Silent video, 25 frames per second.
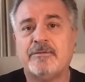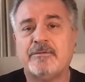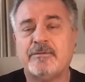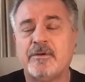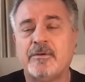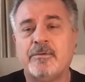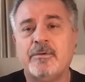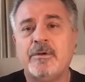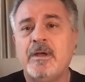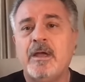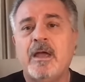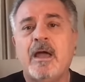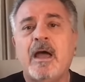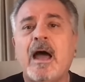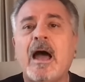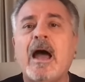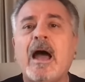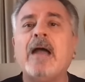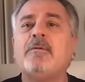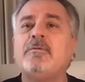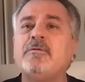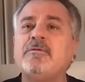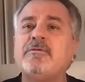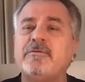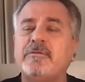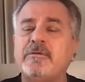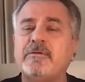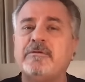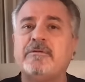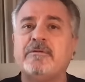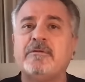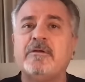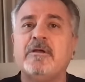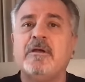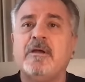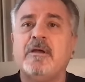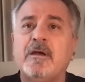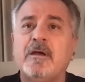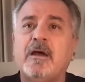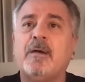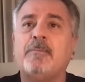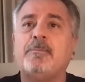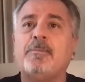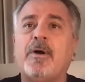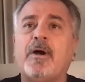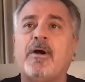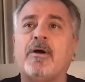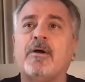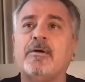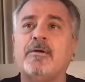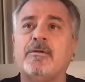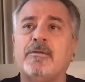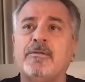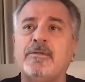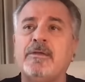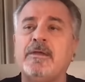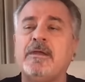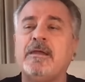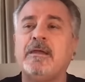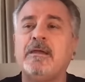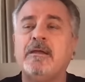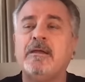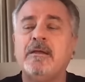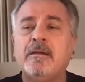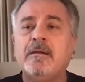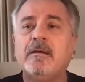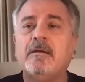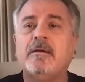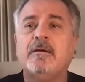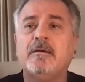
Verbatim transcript: So I was just a part of the,